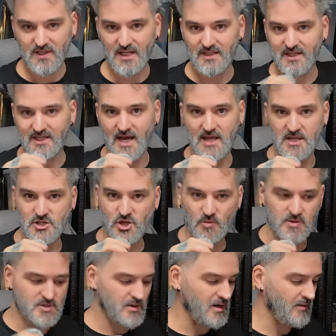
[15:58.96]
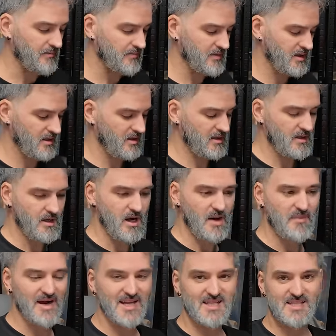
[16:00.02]
It did that in the shop as well. I
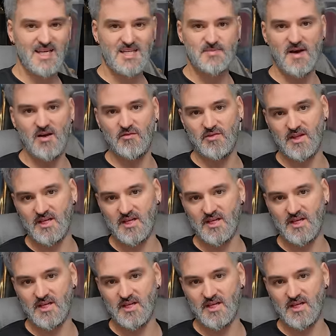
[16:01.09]
paid £6 for